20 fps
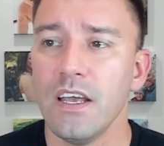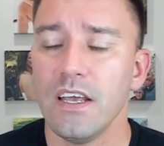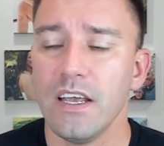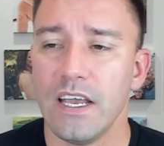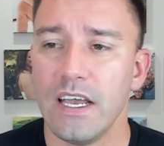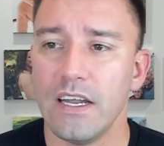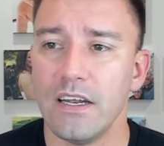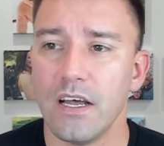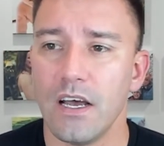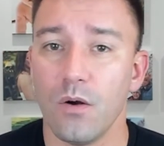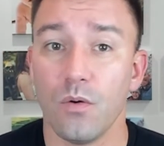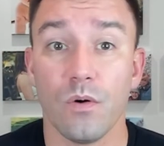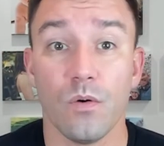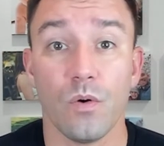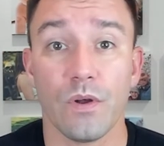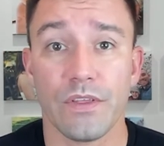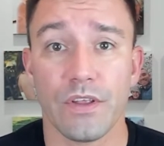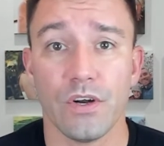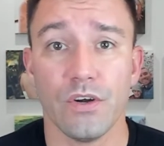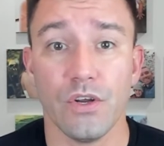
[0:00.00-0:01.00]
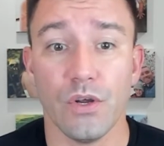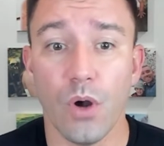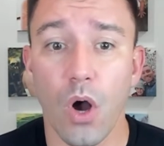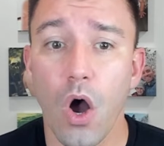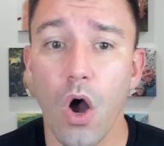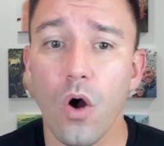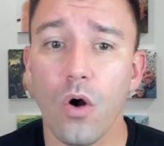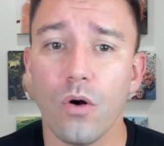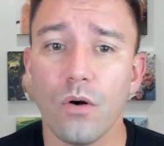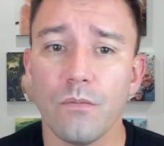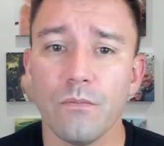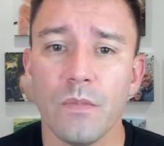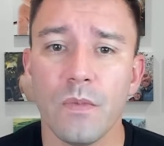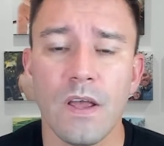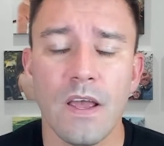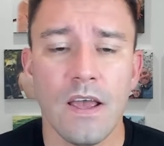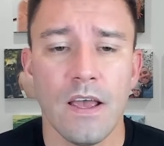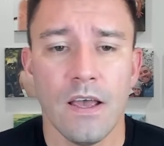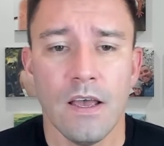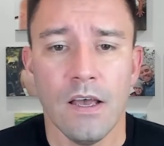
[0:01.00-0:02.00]
with their new home,
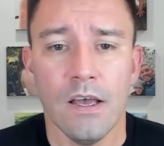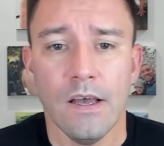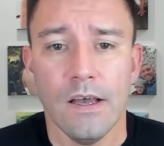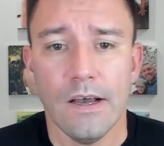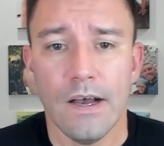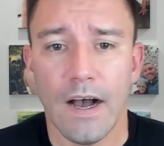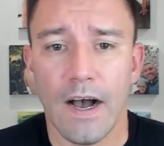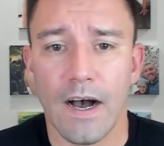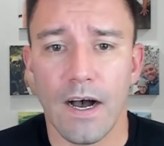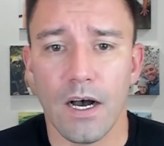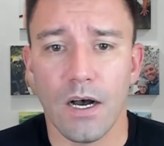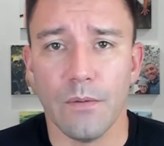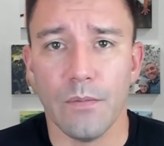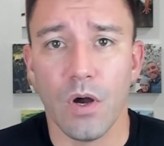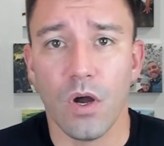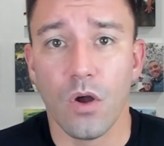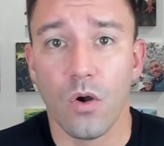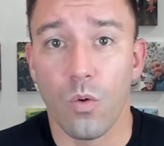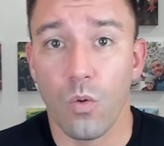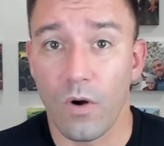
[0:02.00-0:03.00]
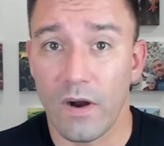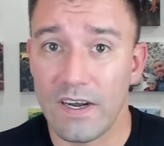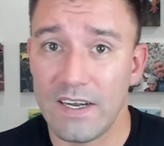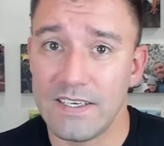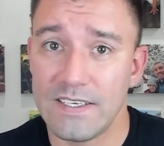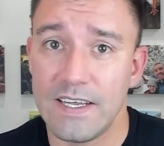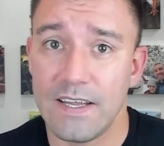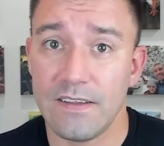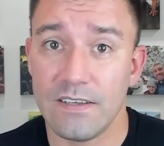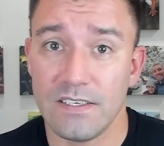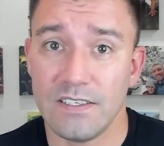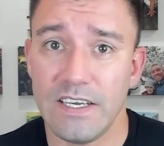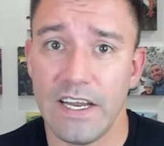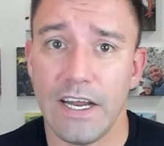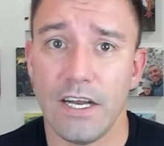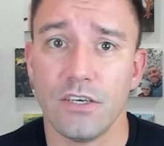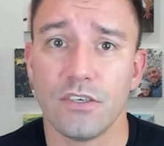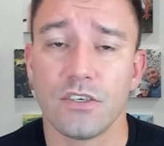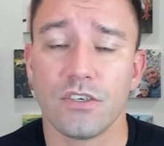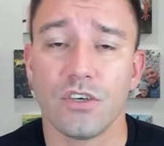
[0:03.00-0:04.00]
we're going to set the
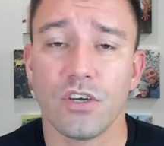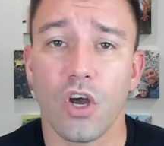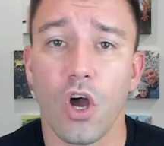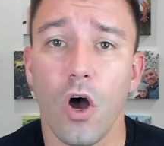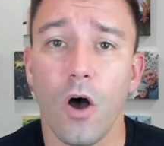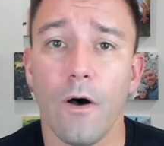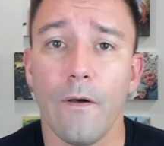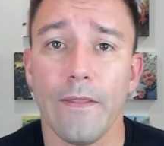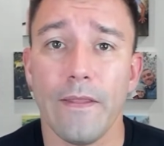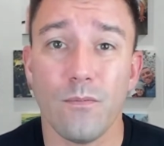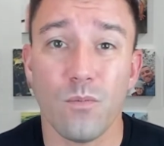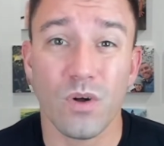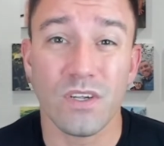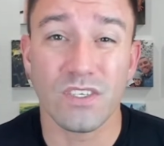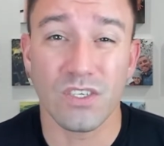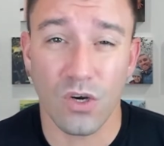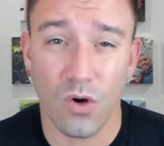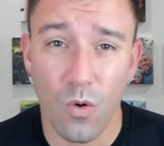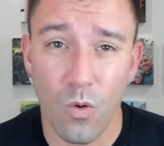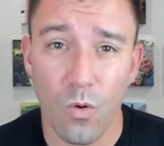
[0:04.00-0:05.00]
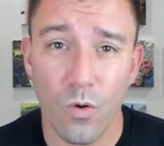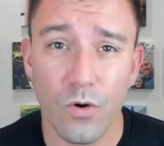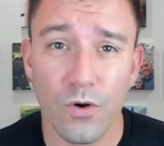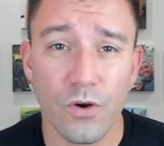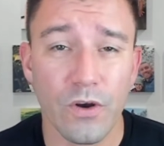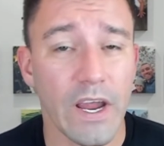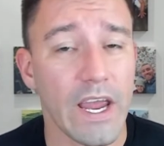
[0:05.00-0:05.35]
stage to call them once a quarter.